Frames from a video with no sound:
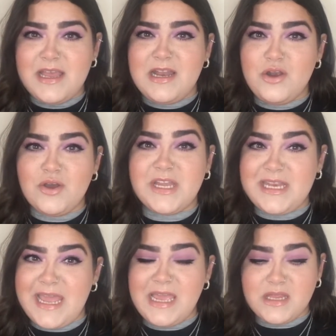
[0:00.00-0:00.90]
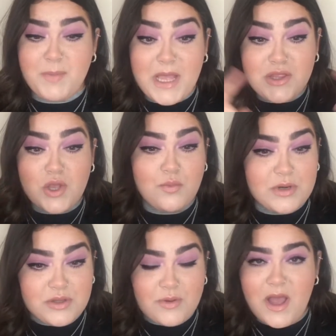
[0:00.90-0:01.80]
look next, but I don't want
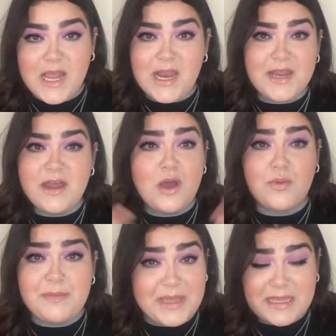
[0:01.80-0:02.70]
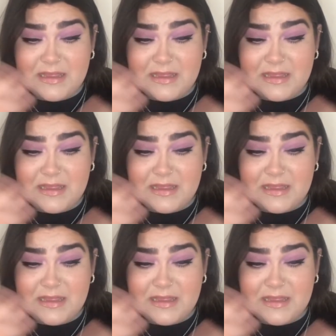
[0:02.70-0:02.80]
to do eyeliner. I want to make it